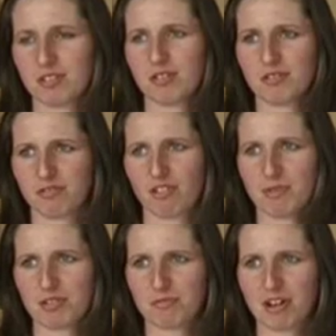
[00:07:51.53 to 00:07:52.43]
good
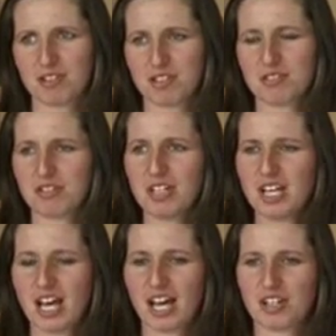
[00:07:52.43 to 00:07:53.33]
environmental practices and
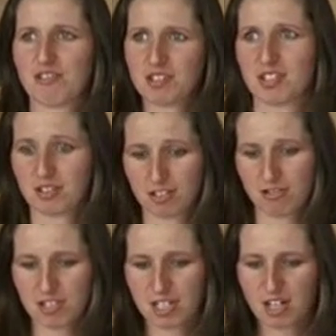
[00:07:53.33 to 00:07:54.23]

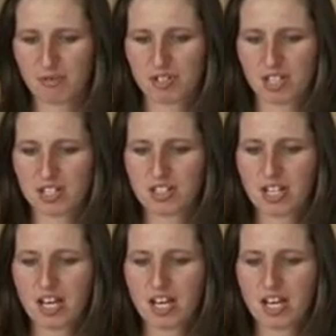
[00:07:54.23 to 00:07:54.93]
addressing climate change.